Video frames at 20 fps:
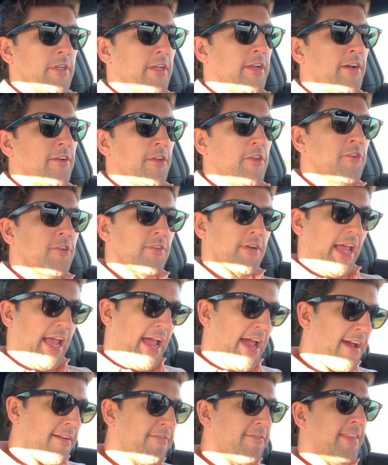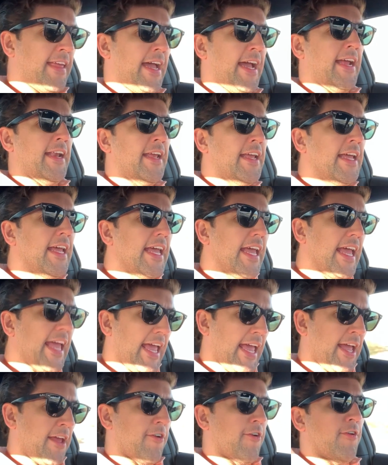You know, you don't have that
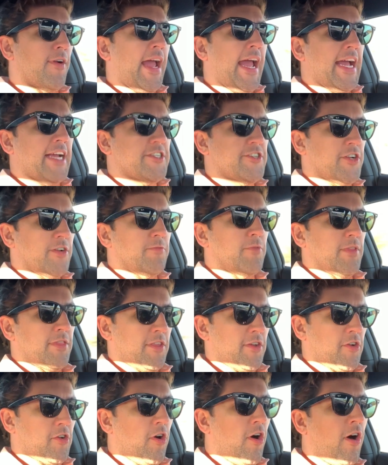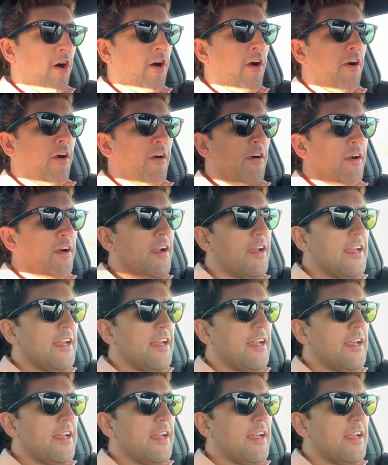interaction with the car